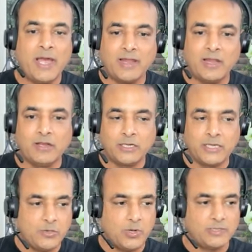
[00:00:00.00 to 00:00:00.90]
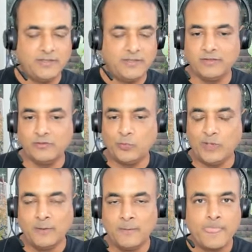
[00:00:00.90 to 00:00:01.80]
and I'll tell you other things as
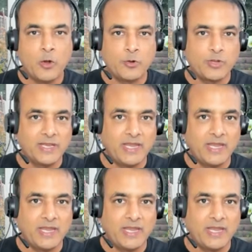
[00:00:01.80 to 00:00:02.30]
well, or you can